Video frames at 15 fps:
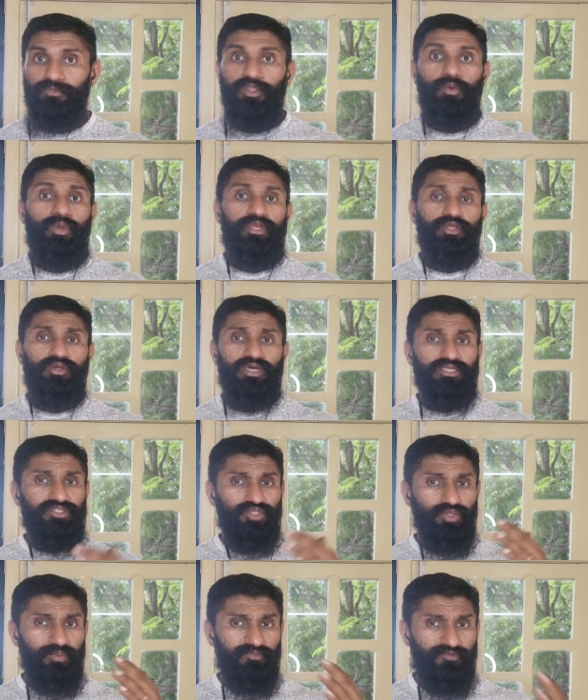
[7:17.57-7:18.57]
When you
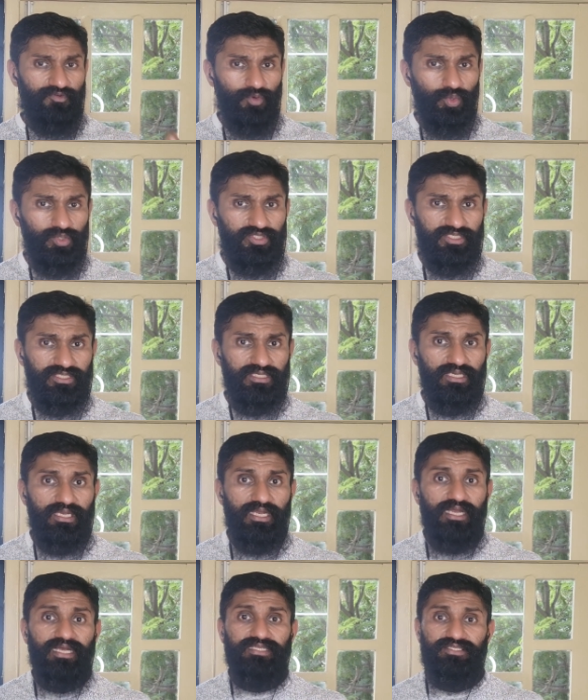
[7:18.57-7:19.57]
consume fruits,
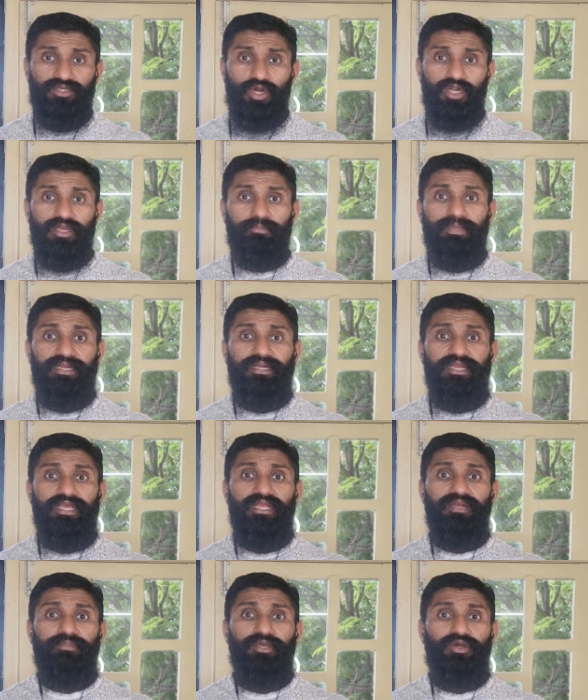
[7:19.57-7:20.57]
it's not a big
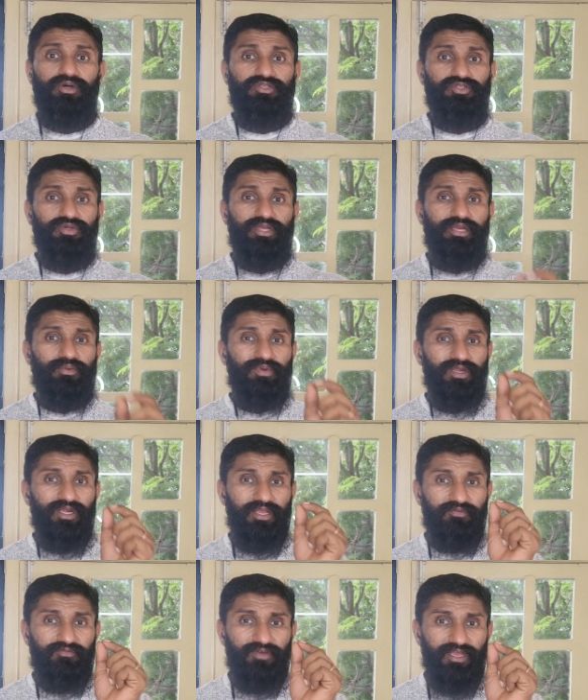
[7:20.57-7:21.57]
deal because you get
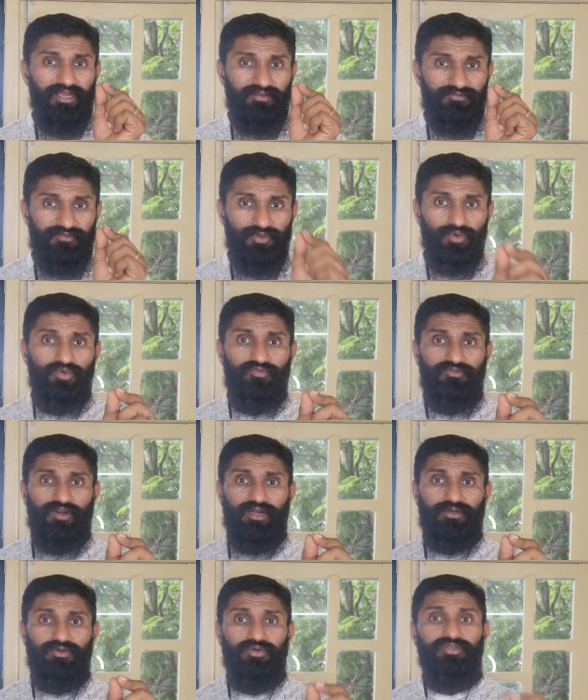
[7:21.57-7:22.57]
only very few
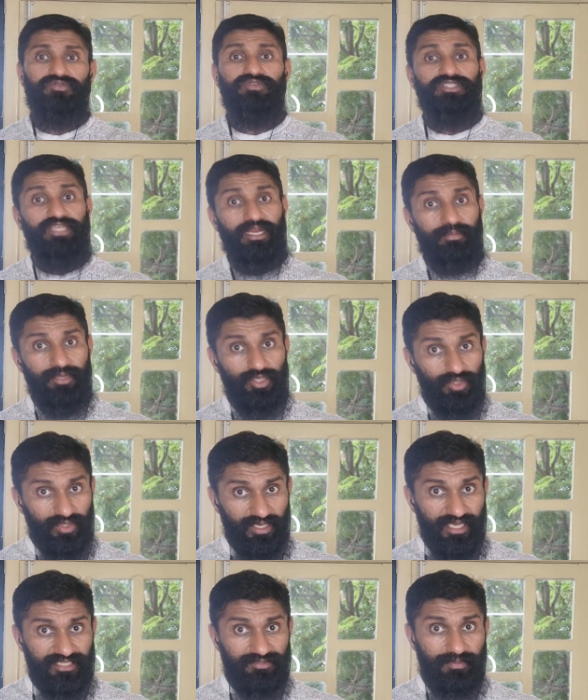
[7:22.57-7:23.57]
fructose which can be
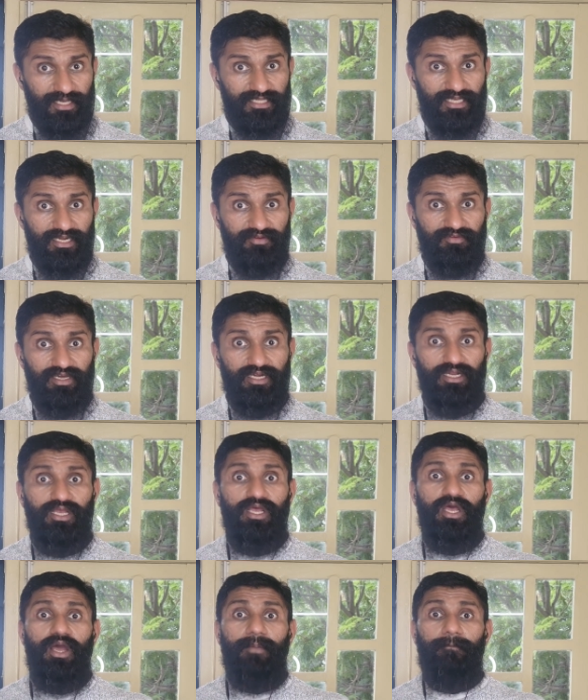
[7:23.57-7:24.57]
utilized by the liver
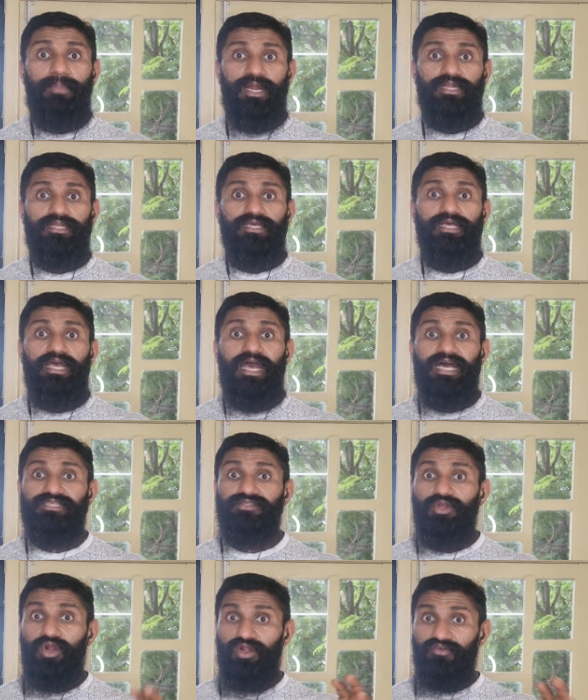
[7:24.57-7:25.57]
but
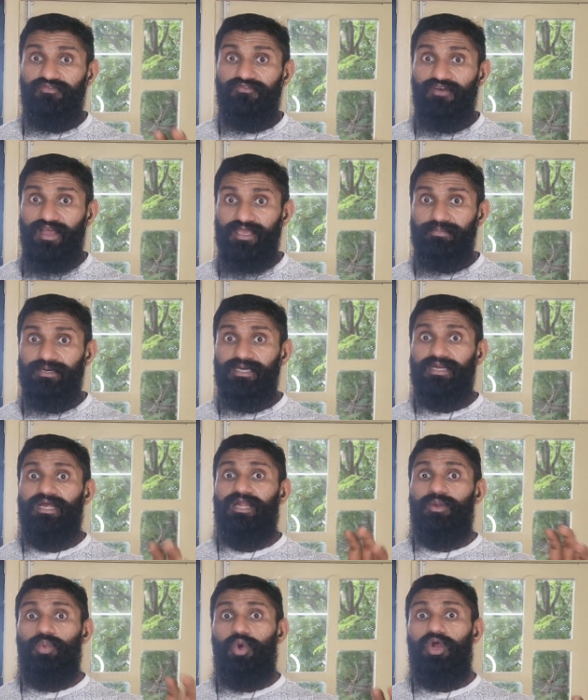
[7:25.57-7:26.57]
has a lot of fiber
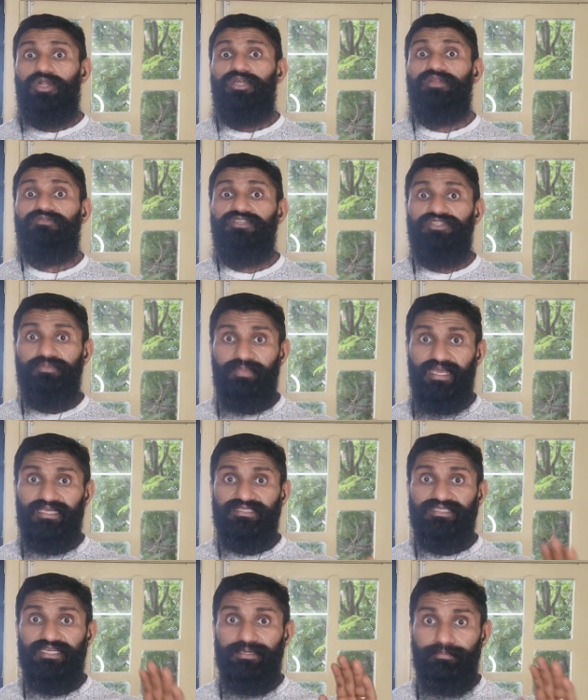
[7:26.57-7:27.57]
and water which
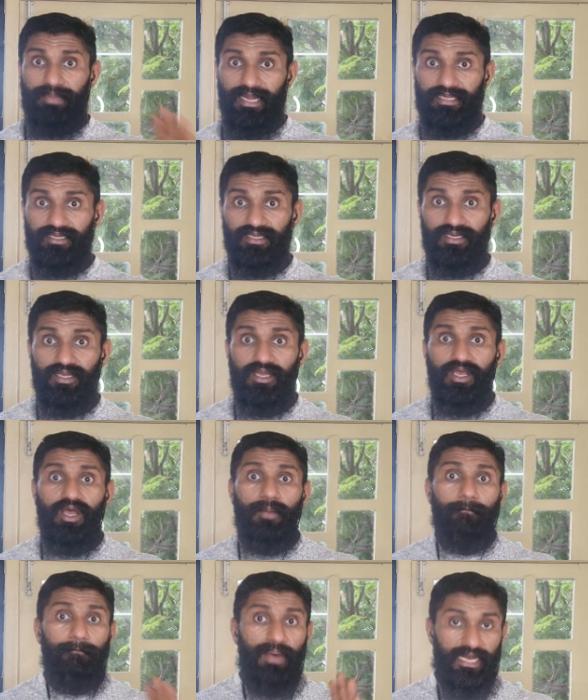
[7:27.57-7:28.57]
makes it better.
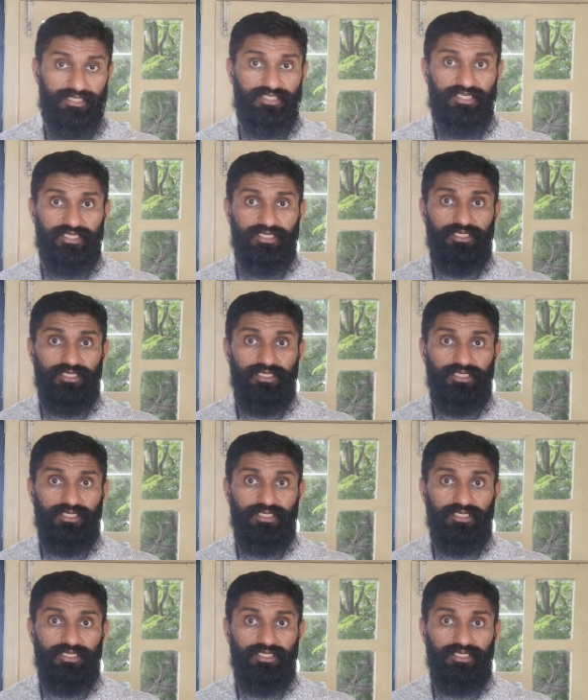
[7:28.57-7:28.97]
But